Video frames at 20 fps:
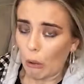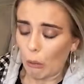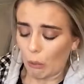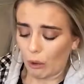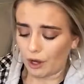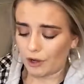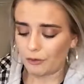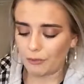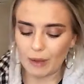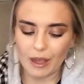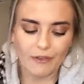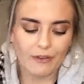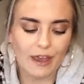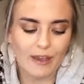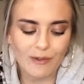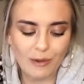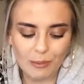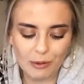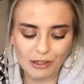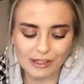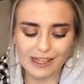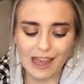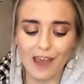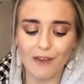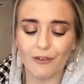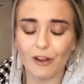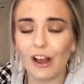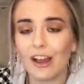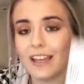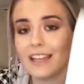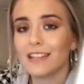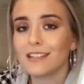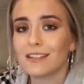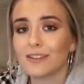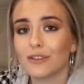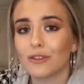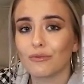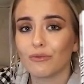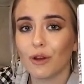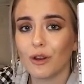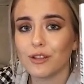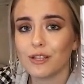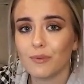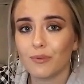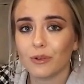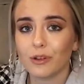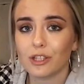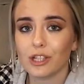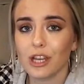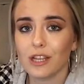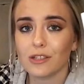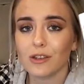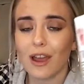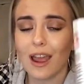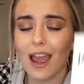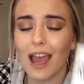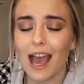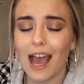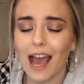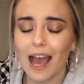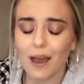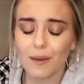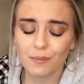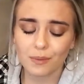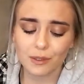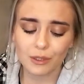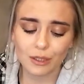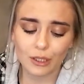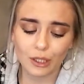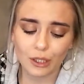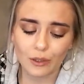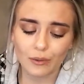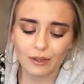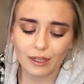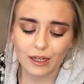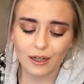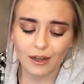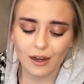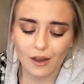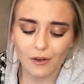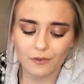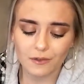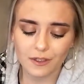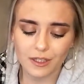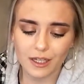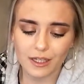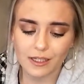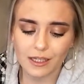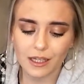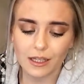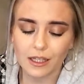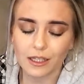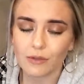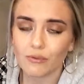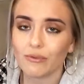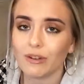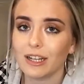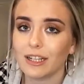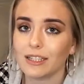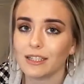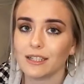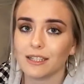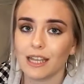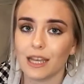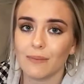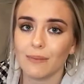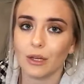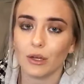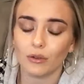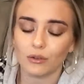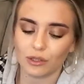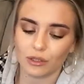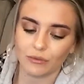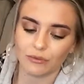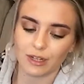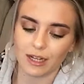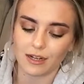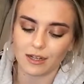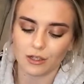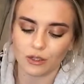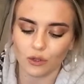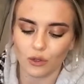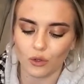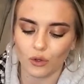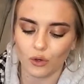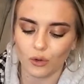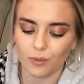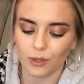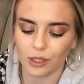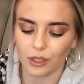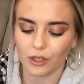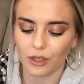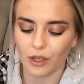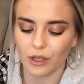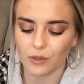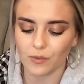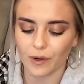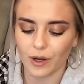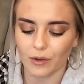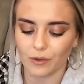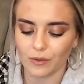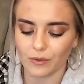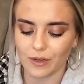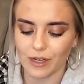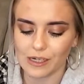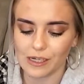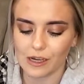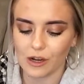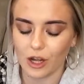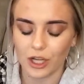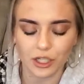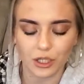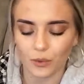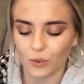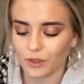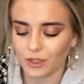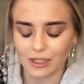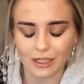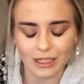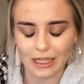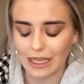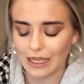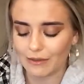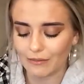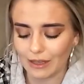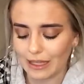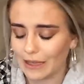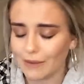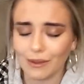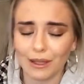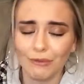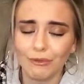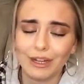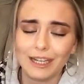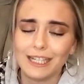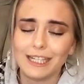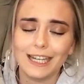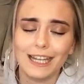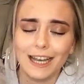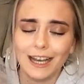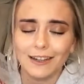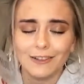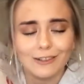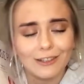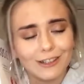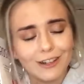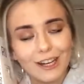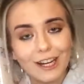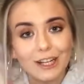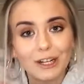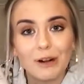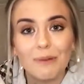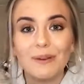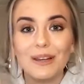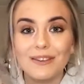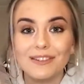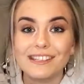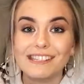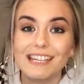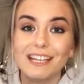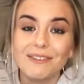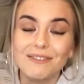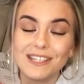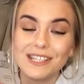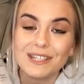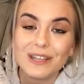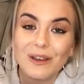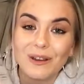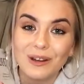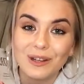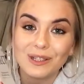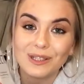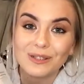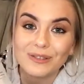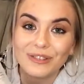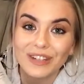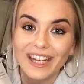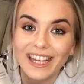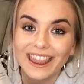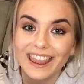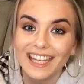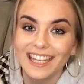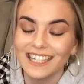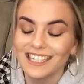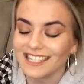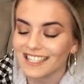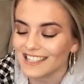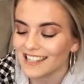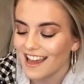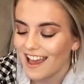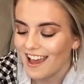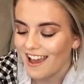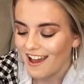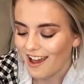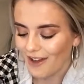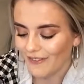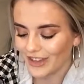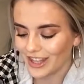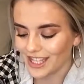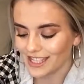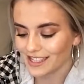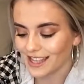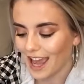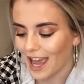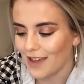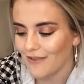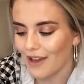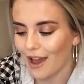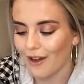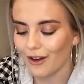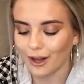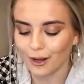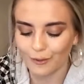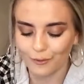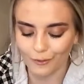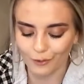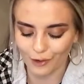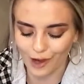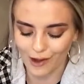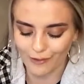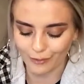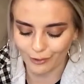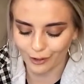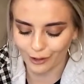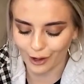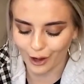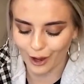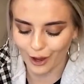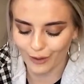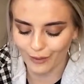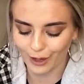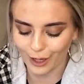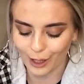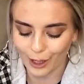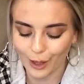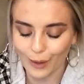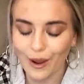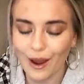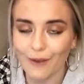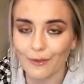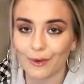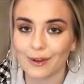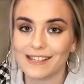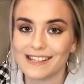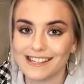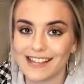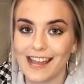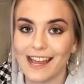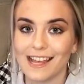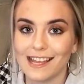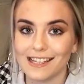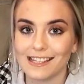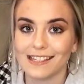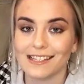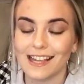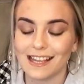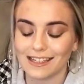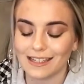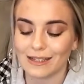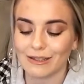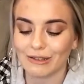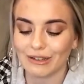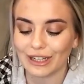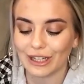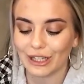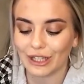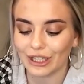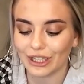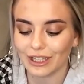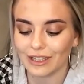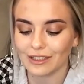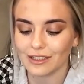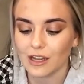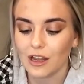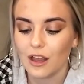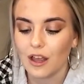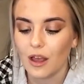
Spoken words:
one of my favourite books ever, is The Rosie Project. I absolutely loved this. This really didn't take me long to read at all, because when I was reading it, I just wanted to keep reading it. Oh, and I can't believe it's taken me so long to read this. I mean, this came out like forever ago, and I know everyone says it's really good,